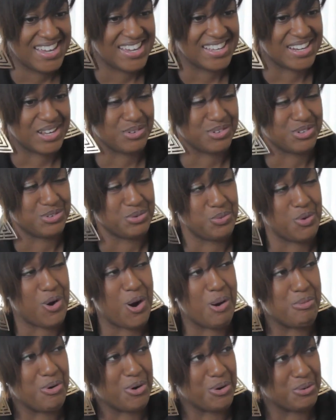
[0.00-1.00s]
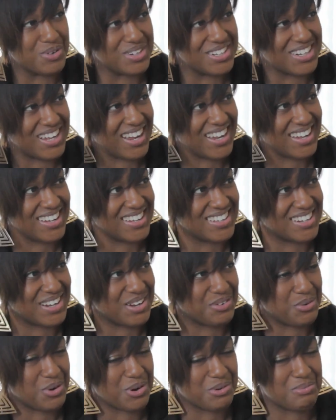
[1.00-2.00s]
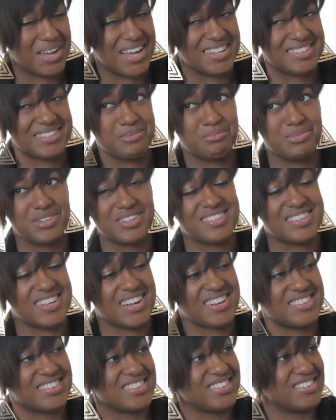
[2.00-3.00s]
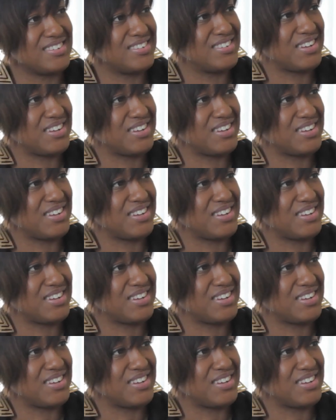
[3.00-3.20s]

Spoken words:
And I was in Walmart one night, and I walked past the book section,